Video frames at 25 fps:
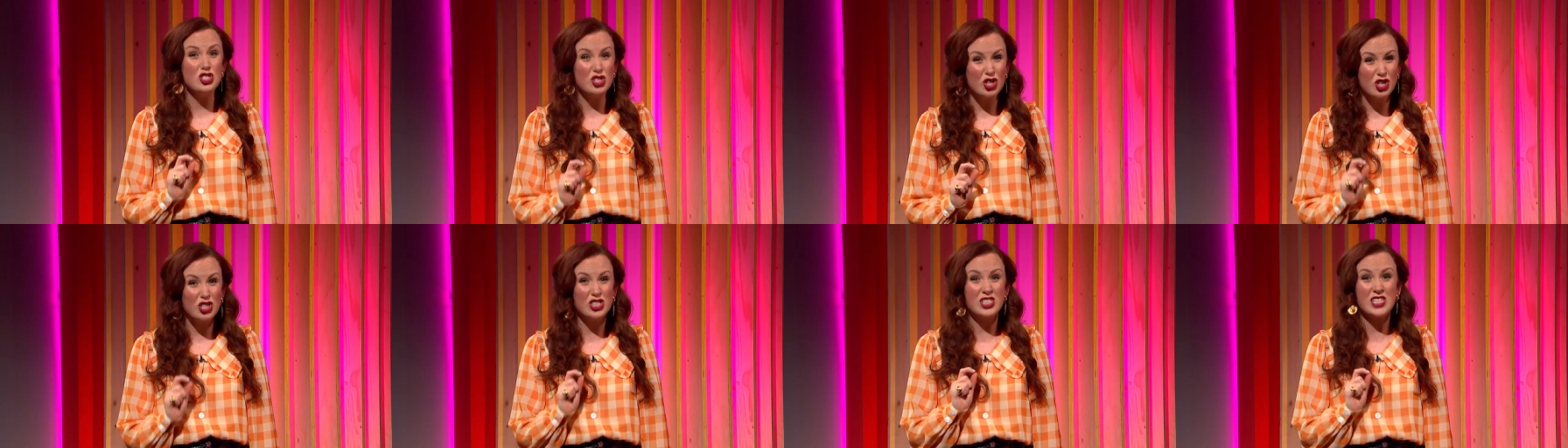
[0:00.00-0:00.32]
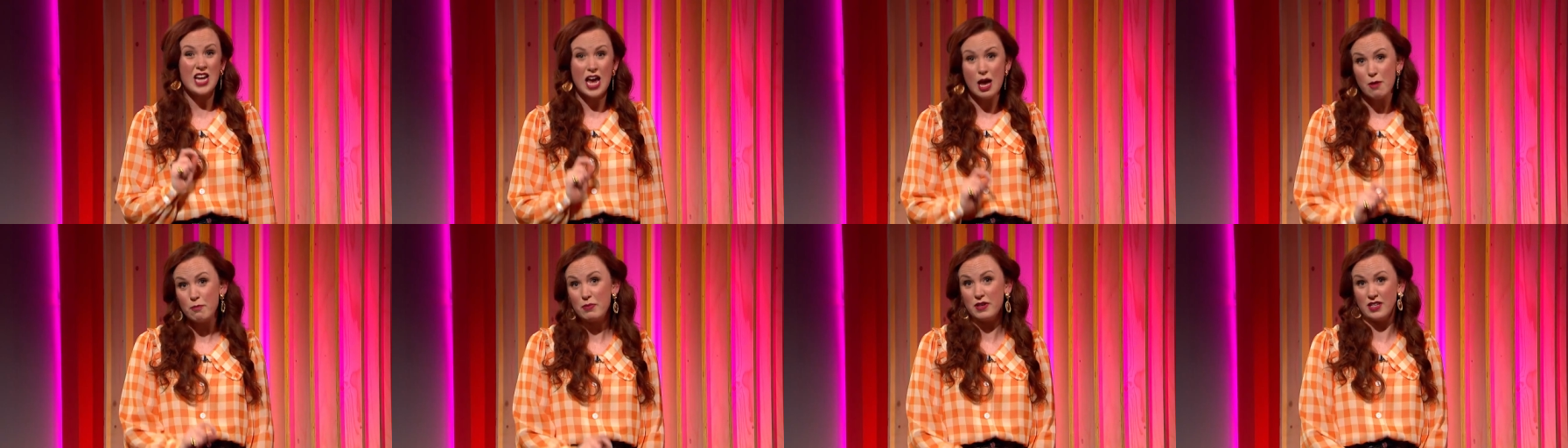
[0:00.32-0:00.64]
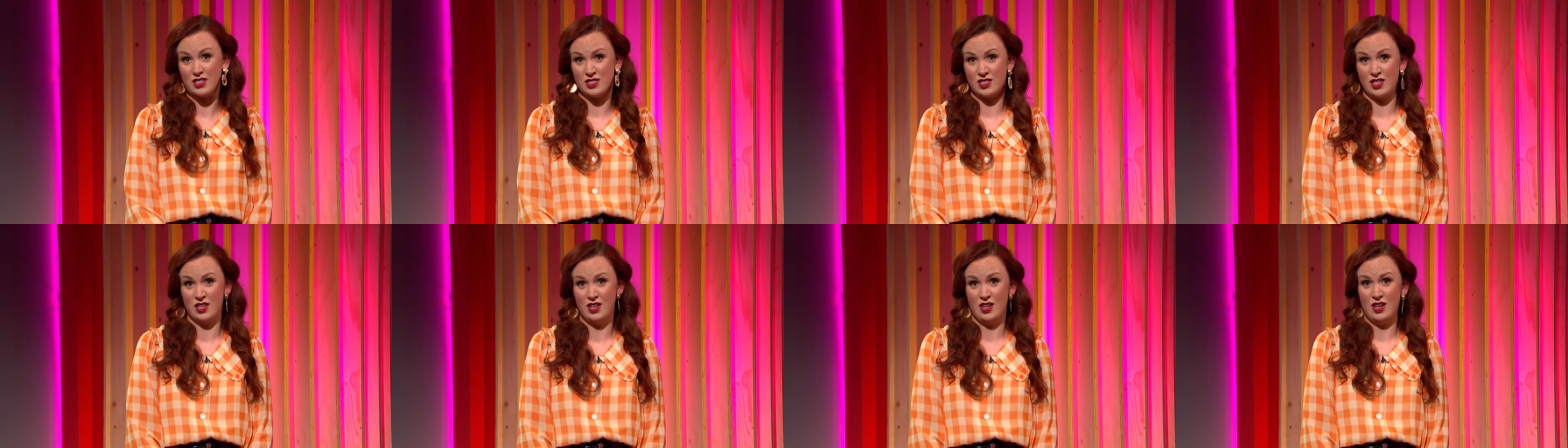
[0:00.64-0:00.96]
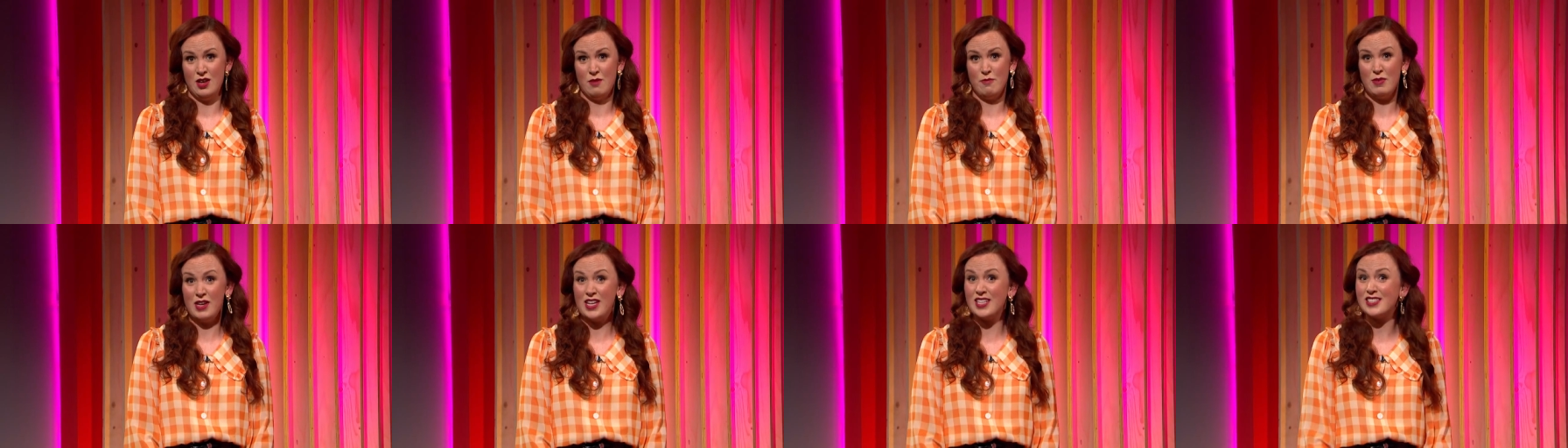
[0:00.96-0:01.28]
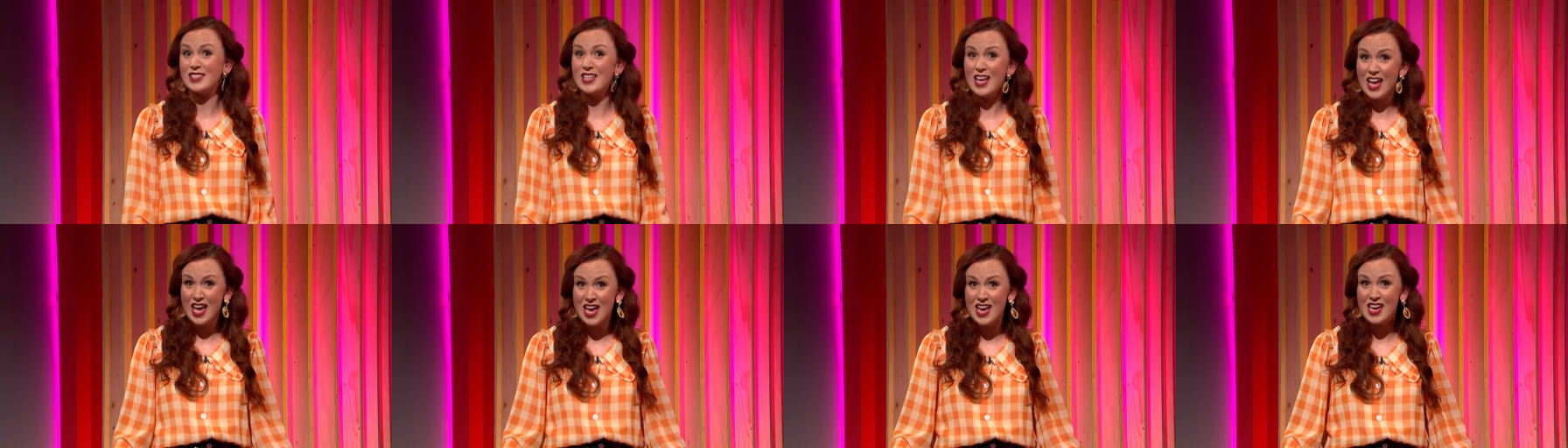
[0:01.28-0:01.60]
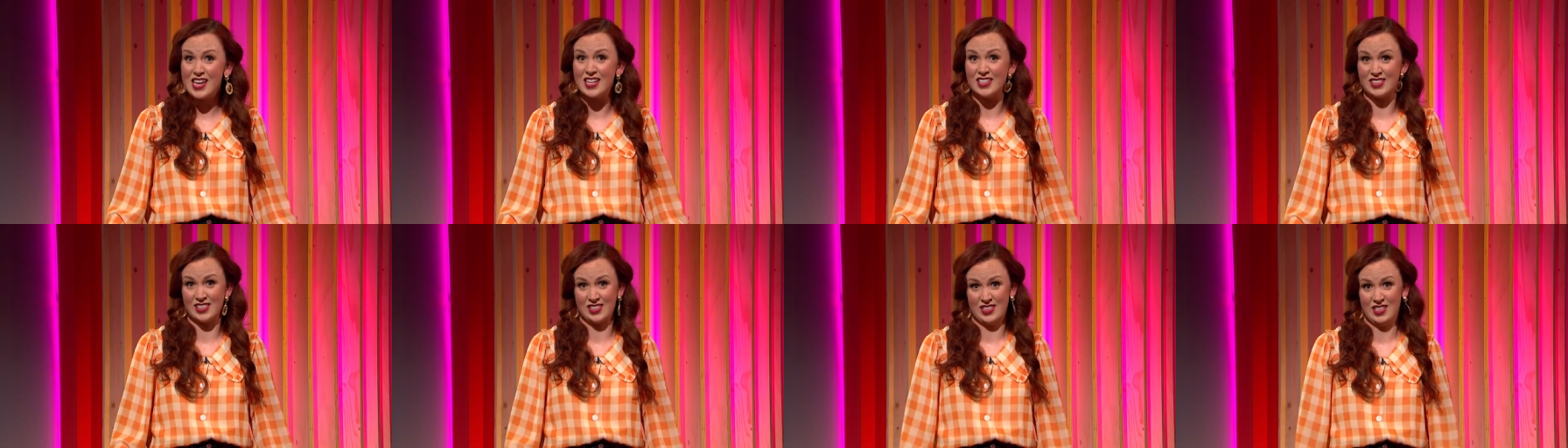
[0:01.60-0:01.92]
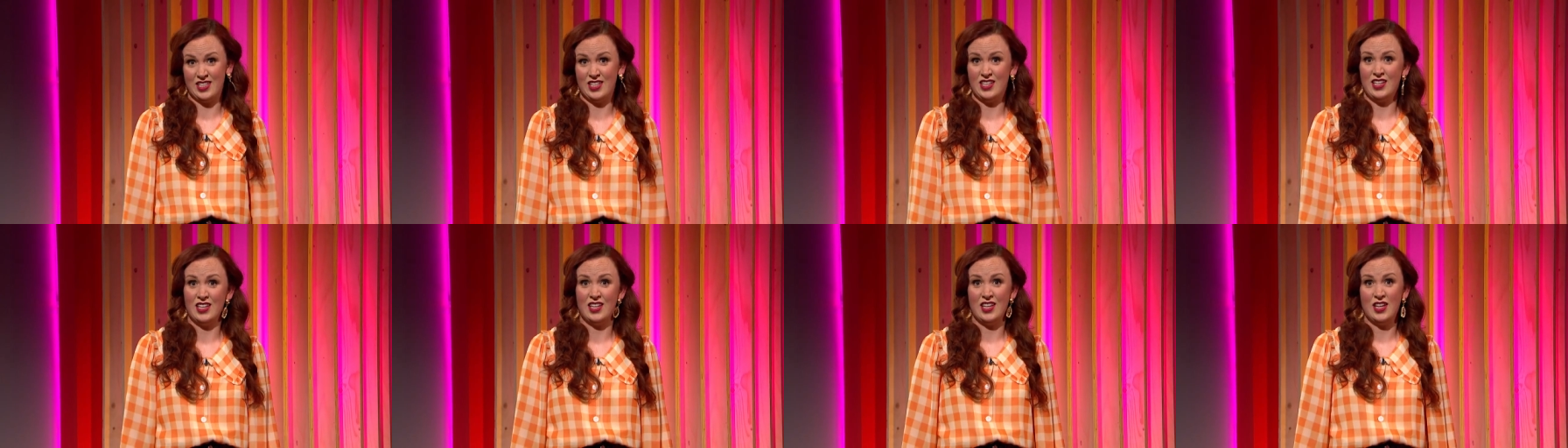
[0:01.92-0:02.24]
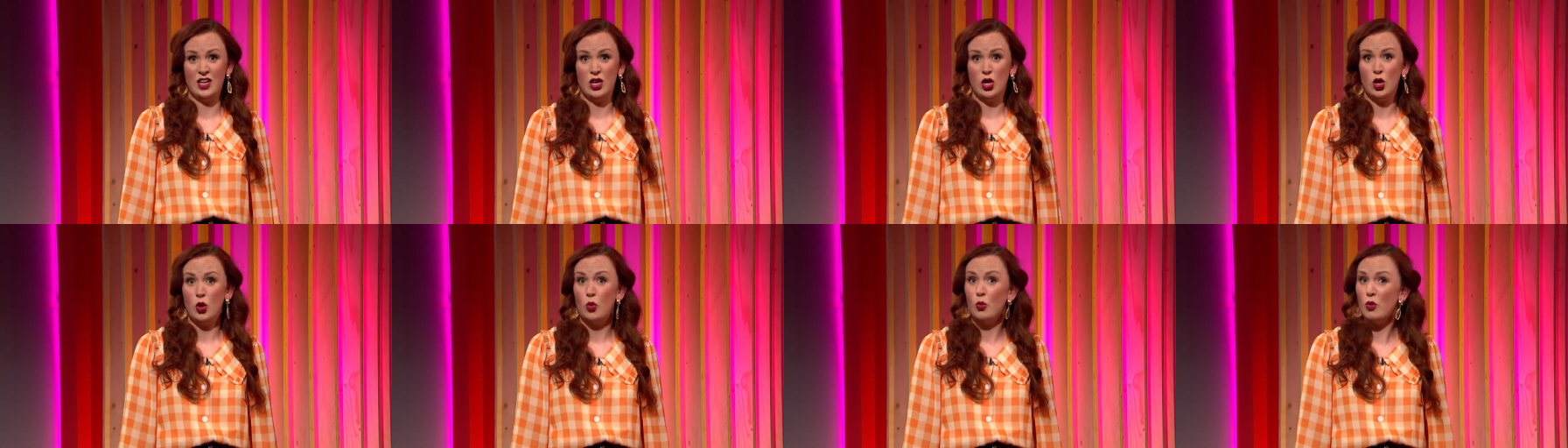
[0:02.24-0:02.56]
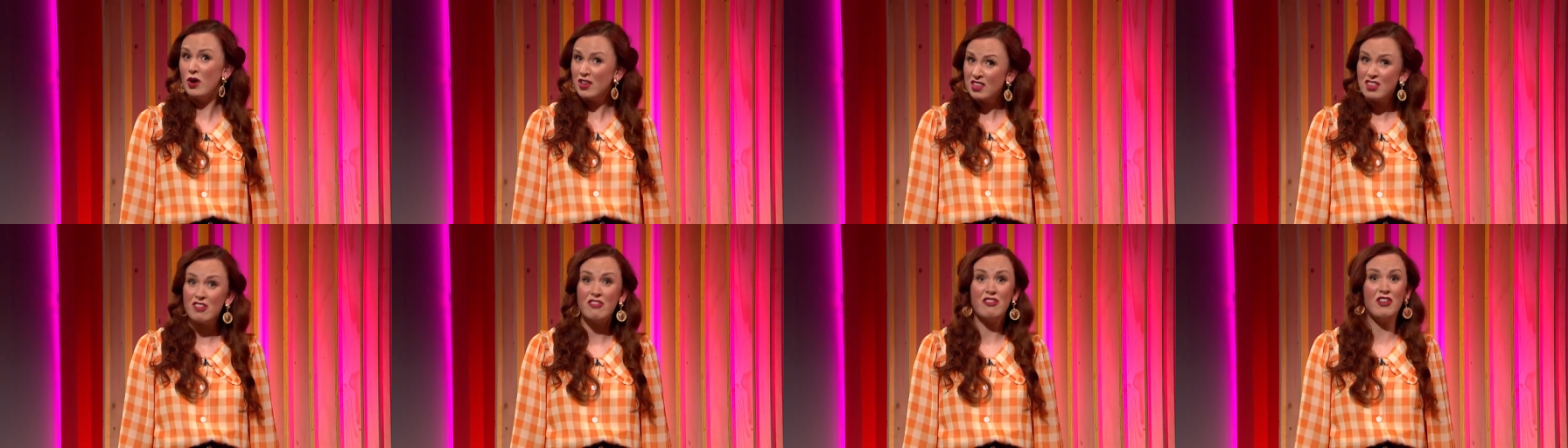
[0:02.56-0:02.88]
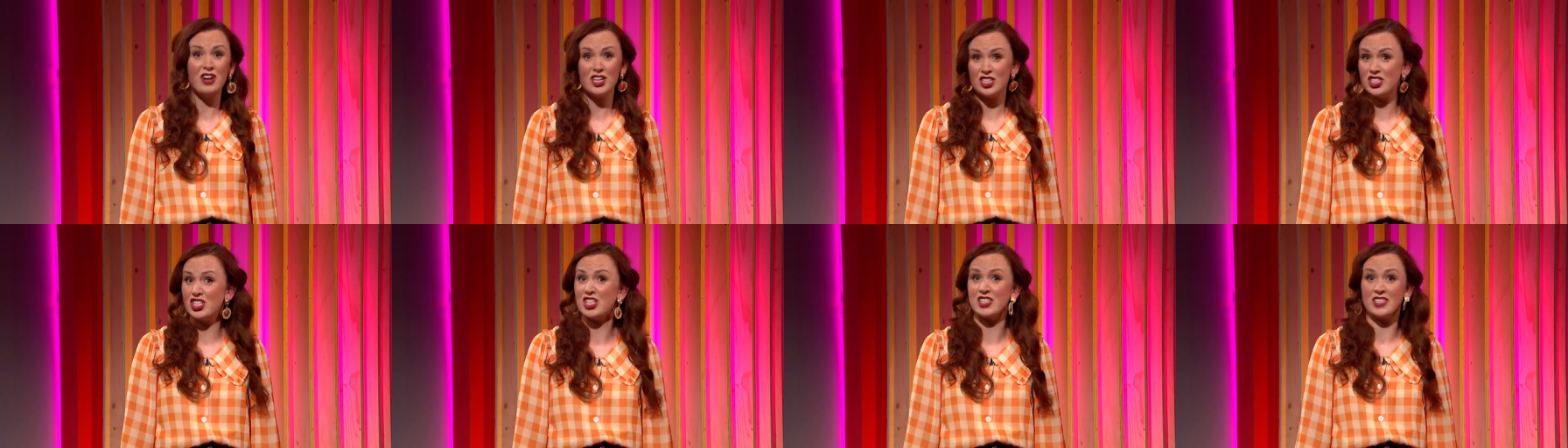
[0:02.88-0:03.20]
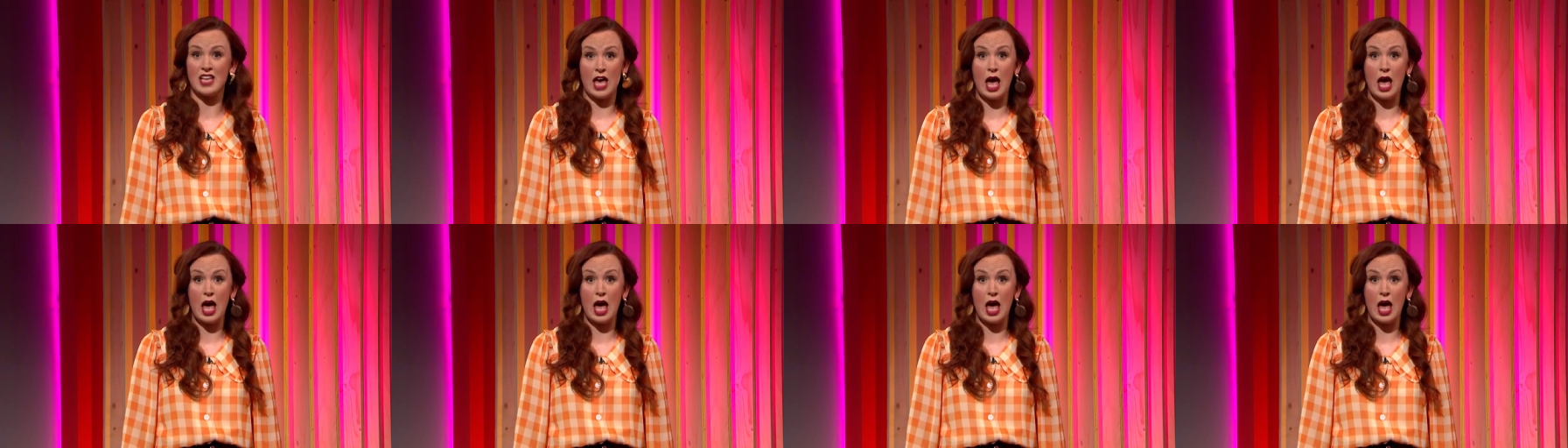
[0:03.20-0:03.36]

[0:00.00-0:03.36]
just happened. Because, guys, what the fuck just